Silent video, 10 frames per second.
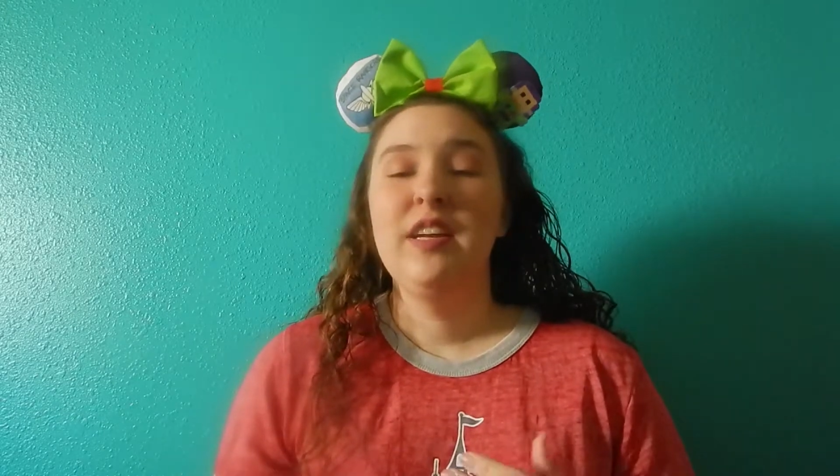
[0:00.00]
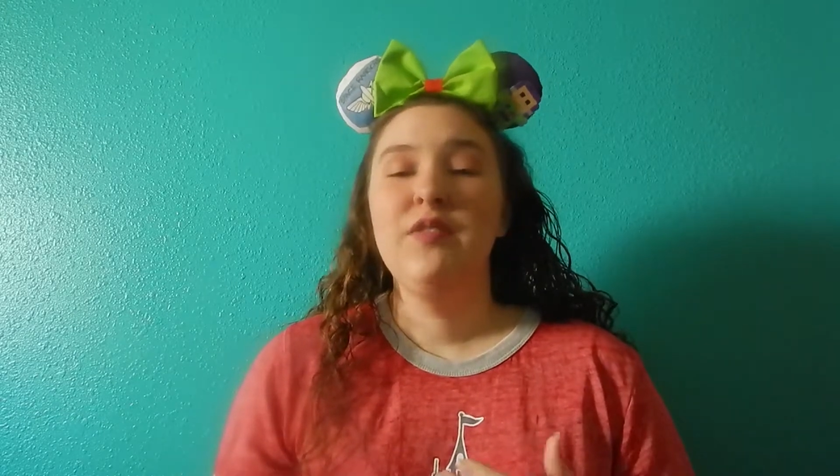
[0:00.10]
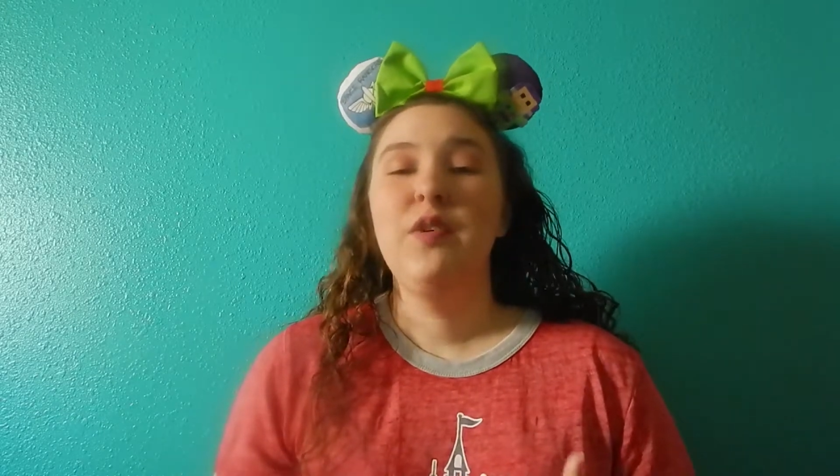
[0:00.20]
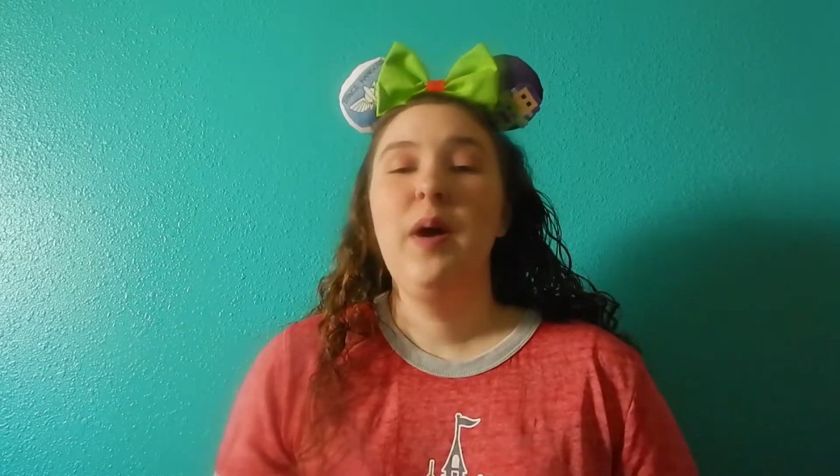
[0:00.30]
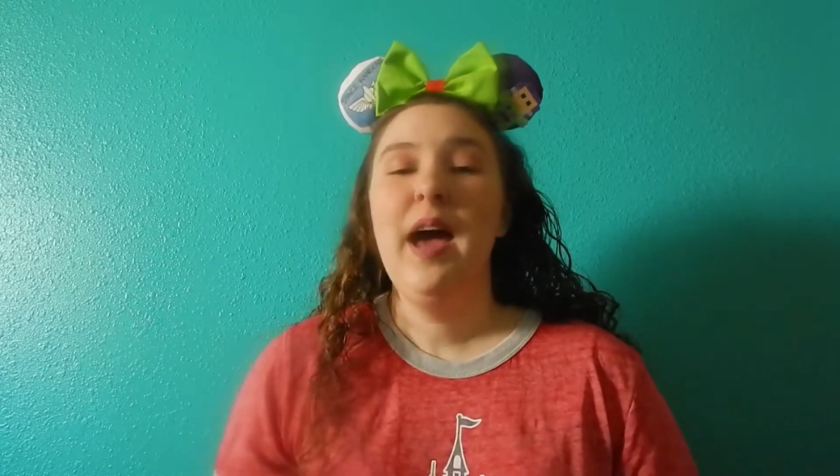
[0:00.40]
and
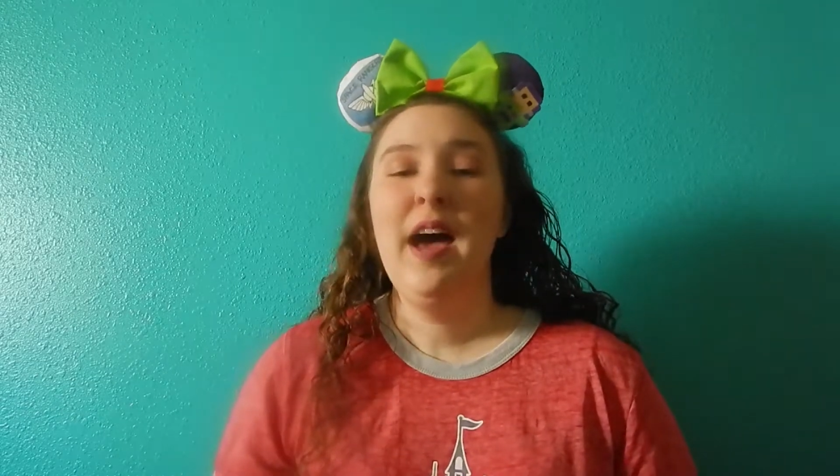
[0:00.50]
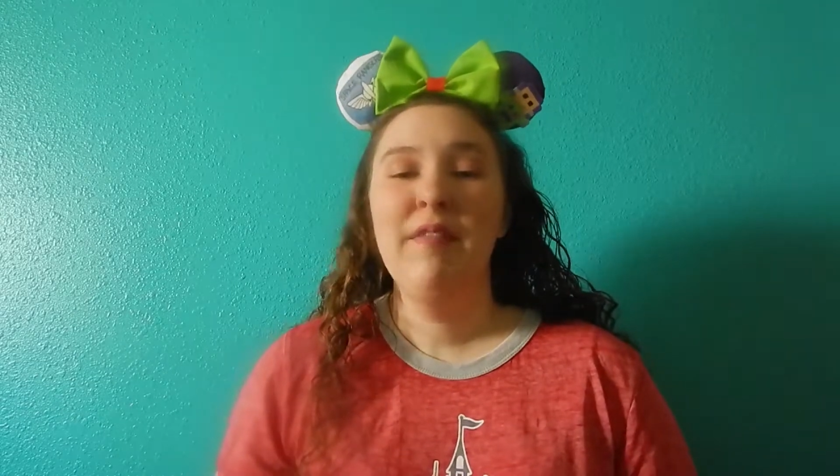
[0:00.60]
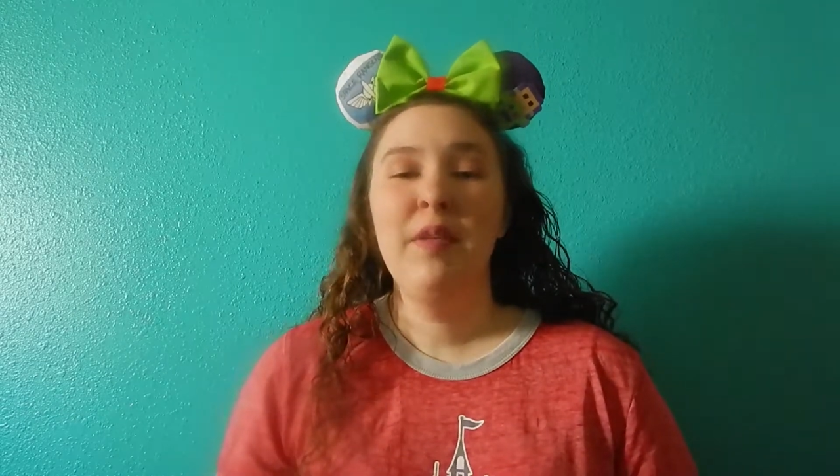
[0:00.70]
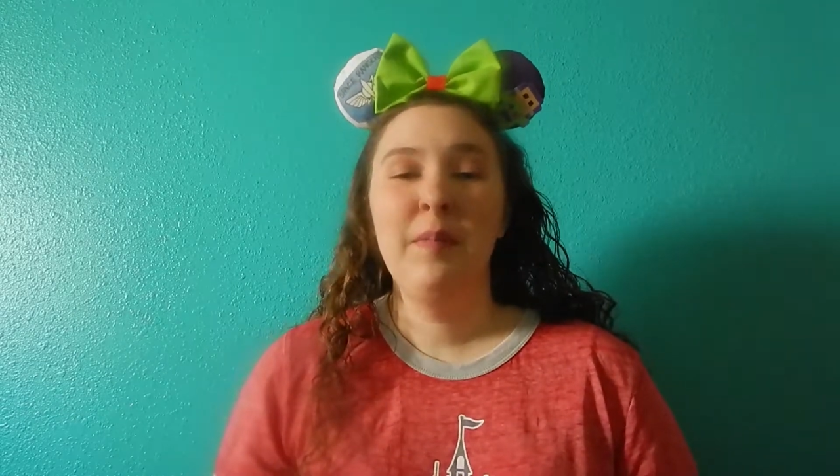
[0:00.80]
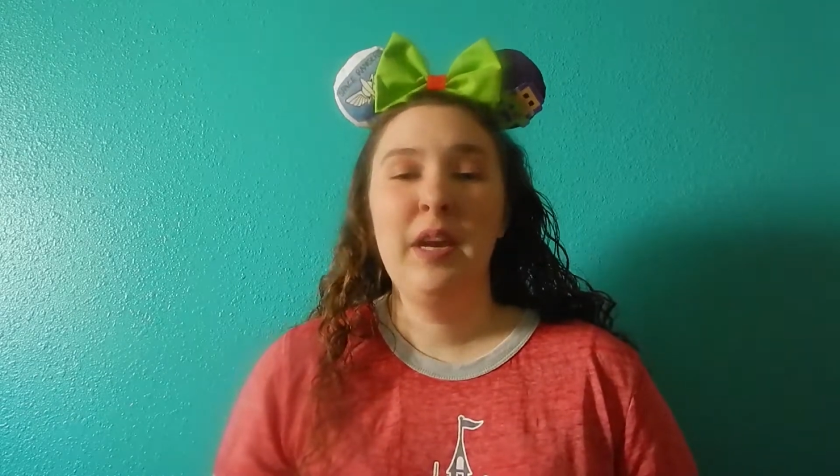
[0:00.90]
if you
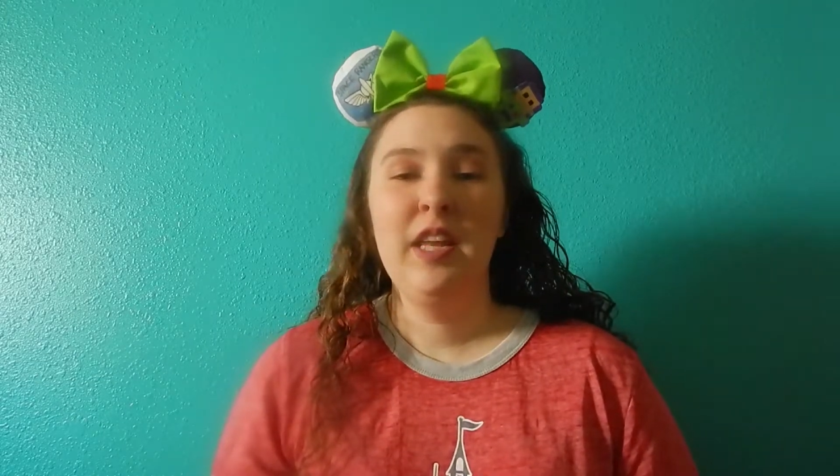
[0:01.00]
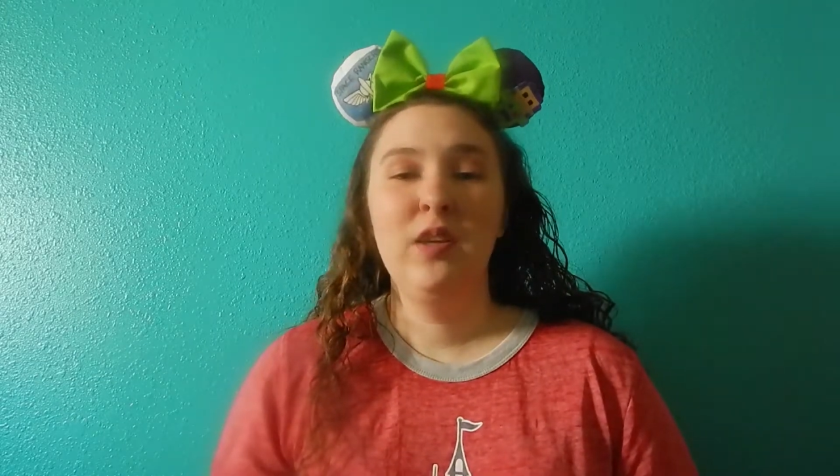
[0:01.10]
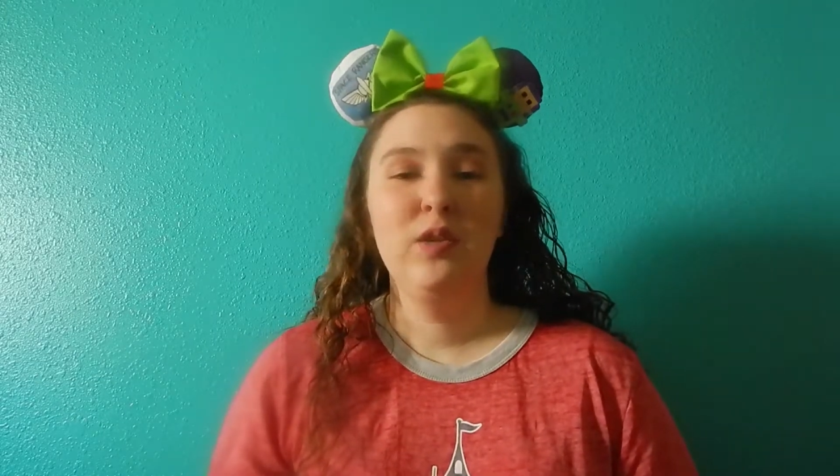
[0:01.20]
have the money,